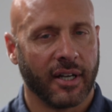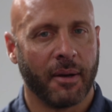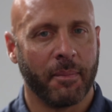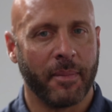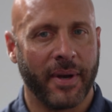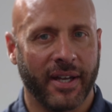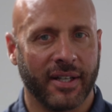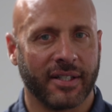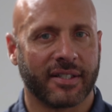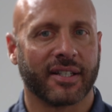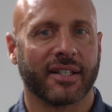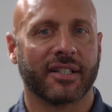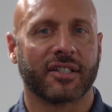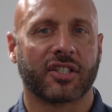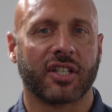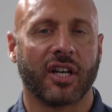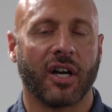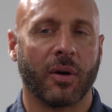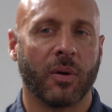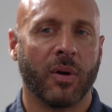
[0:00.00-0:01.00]
Amazing.
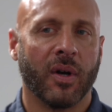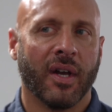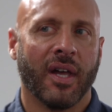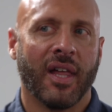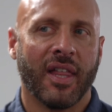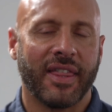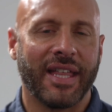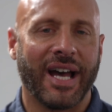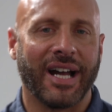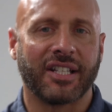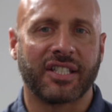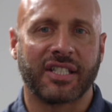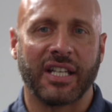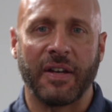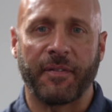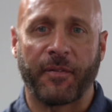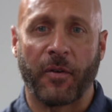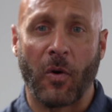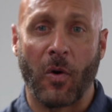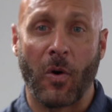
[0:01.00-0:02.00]
So that's
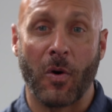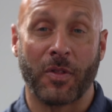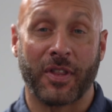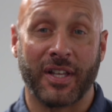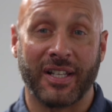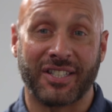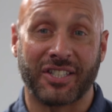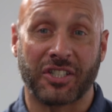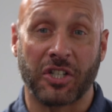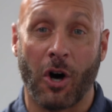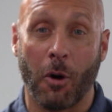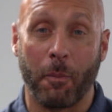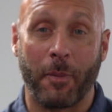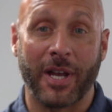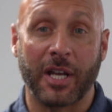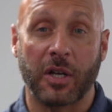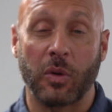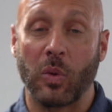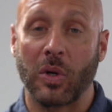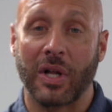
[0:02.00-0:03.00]
it for this
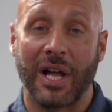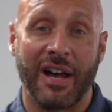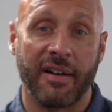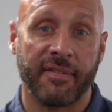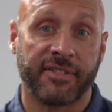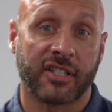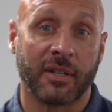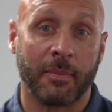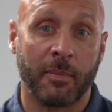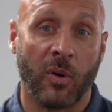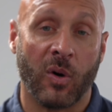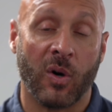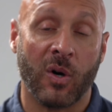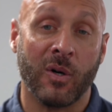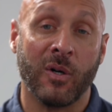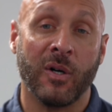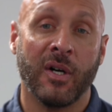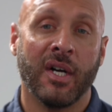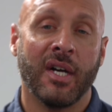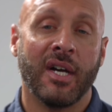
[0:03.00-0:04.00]
topic. We'll have some
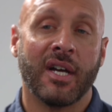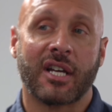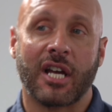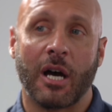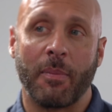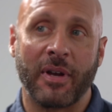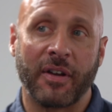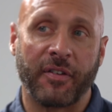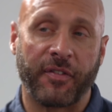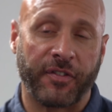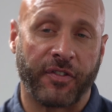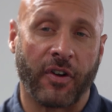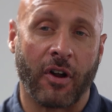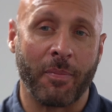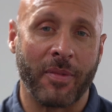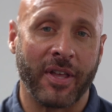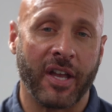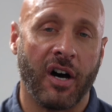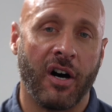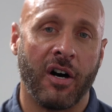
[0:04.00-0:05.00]
more coming
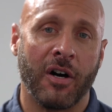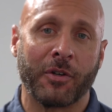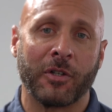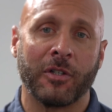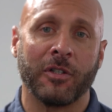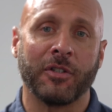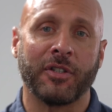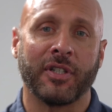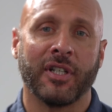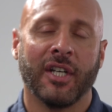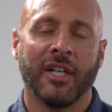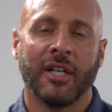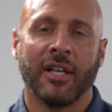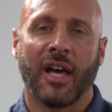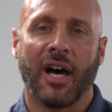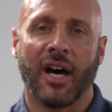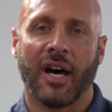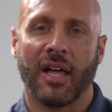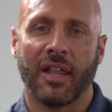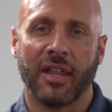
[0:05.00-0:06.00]
from the Arnold.
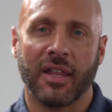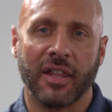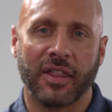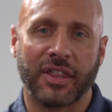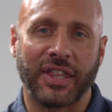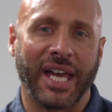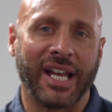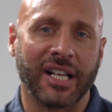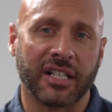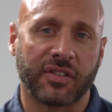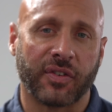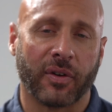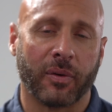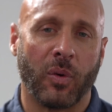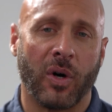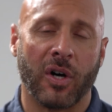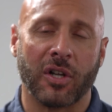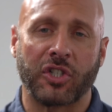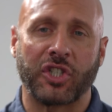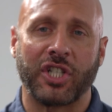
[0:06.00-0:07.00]
Uh, thanks for
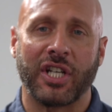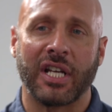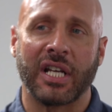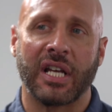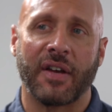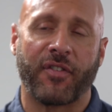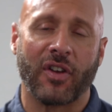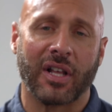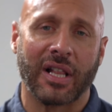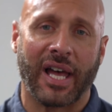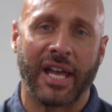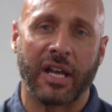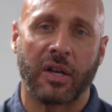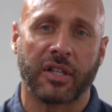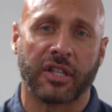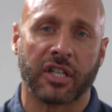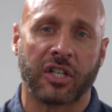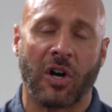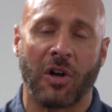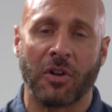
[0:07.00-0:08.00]
watching. If you like
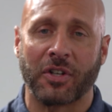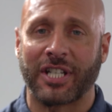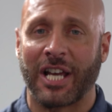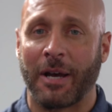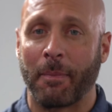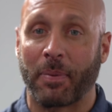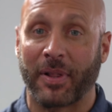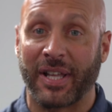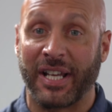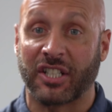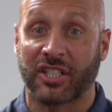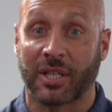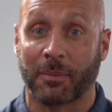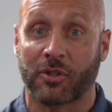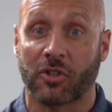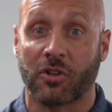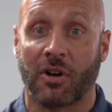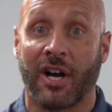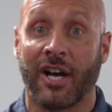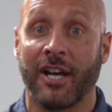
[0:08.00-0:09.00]
the content, please
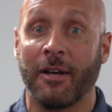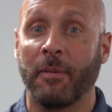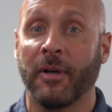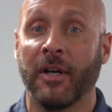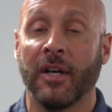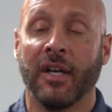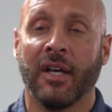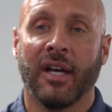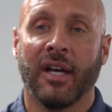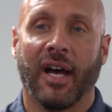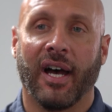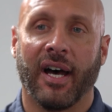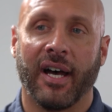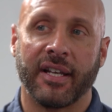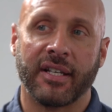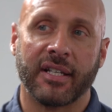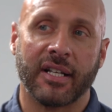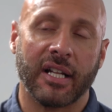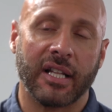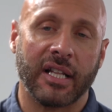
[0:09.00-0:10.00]
subscribe
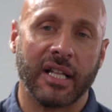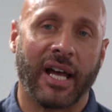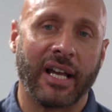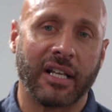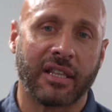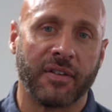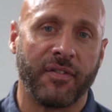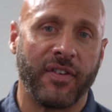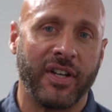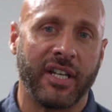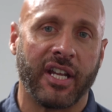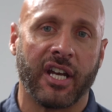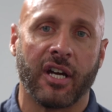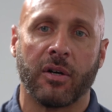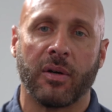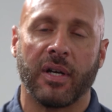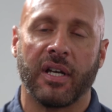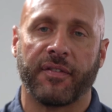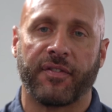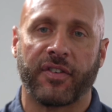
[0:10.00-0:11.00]
and like the
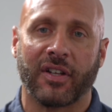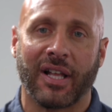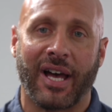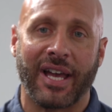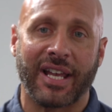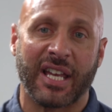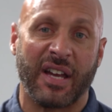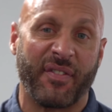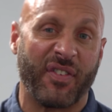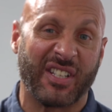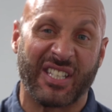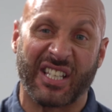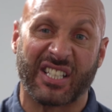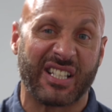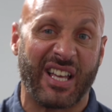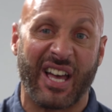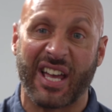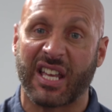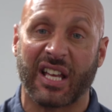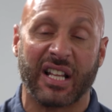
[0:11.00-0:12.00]
video. If you like it, if you
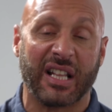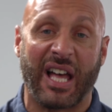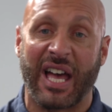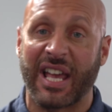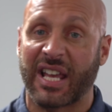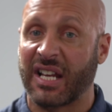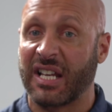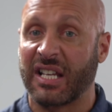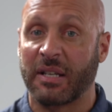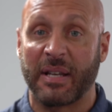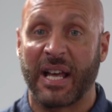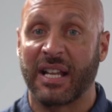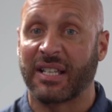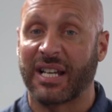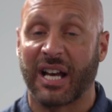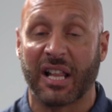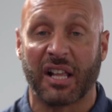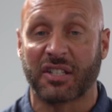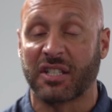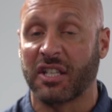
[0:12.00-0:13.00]
dislike it, like it and
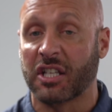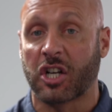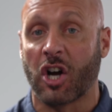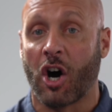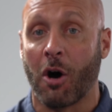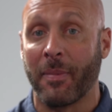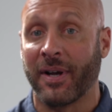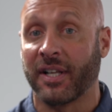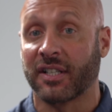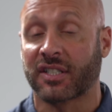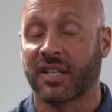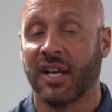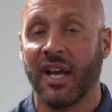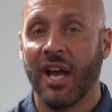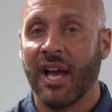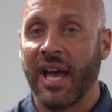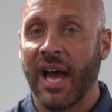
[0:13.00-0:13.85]
tell us in the comments.